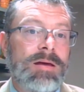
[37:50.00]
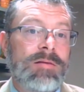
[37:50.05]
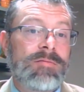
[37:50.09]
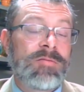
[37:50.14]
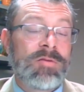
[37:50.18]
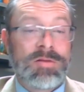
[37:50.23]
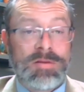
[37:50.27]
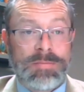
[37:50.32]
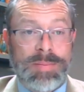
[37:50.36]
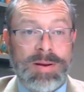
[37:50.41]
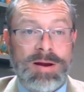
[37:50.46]

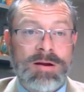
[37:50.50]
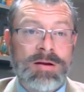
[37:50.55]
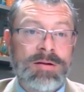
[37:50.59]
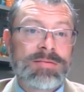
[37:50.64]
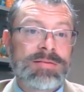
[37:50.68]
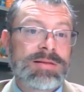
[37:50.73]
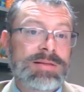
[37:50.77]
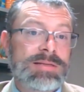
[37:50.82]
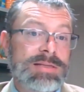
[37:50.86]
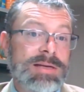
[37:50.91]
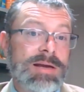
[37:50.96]
For the
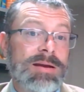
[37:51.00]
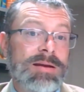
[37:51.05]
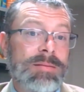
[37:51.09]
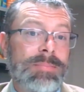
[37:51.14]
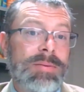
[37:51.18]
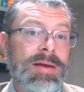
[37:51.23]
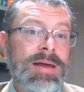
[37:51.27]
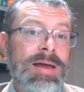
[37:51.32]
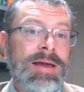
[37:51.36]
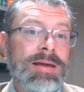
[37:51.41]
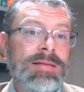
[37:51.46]
parent that's going to
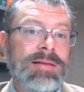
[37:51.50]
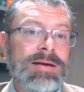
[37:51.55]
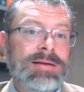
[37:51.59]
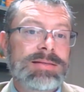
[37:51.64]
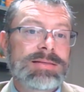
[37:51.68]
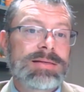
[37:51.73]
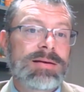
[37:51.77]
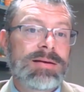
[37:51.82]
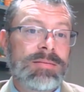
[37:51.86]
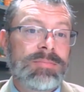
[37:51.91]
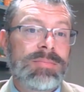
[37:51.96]
pay,
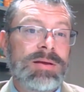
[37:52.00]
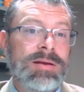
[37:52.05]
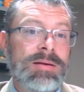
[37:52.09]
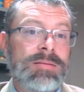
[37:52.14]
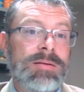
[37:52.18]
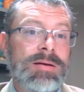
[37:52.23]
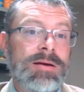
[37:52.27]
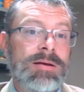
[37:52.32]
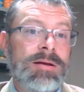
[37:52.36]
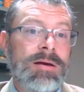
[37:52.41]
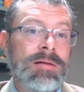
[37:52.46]
that's going to be
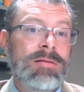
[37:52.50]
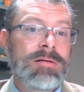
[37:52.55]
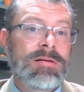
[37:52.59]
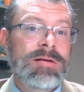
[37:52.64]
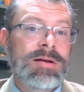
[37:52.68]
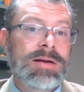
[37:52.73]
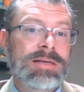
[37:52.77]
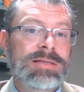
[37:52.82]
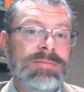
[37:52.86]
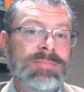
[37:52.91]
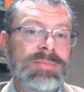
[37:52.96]

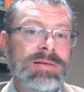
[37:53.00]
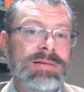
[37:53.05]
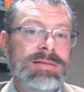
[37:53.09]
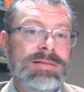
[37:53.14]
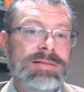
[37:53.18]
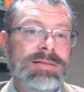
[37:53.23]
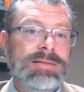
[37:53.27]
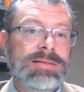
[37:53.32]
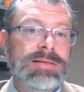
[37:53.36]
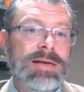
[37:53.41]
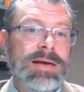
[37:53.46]
another
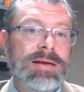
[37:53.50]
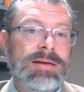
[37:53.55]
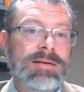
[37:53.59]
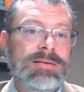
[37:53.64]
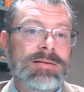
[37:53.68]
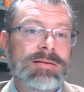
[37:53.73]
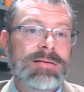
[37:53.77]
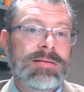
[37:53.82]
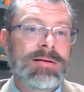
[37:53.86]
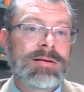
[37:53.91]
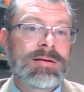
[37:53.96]
expense that's added
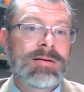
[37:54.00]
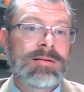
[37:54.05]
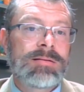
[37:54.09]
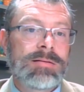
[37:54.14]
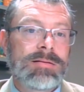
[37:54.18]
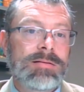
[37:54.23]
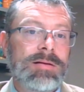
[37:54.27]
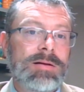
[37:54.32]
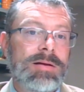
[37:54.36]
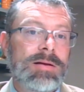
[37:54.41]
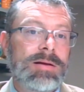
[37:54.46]
to their
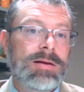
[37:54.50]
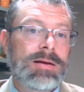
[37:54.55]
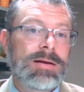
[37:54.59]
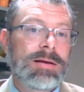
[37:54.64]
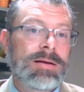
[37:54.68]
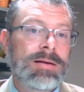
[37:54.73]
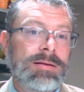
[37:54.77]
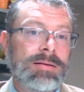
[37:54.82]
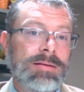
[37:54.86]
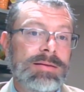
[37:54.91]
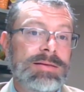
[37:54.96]

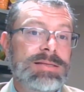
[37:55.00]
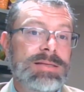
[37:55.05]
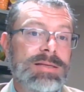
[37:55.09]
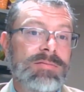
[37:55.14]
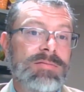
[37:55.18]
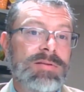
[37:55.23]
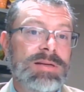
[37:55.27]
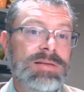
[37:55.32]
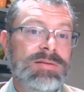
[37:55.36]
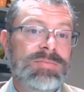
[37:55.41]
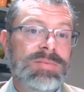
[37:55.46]
list
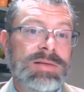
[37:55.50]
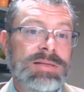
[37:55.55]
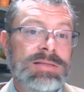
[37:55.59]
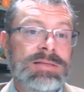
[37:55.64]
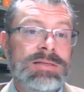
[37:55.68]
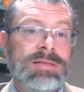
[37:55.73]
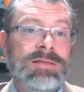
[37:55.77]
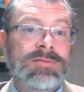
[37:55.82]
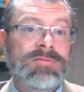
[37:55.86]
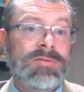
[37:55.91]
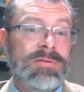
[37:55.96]
of expenses.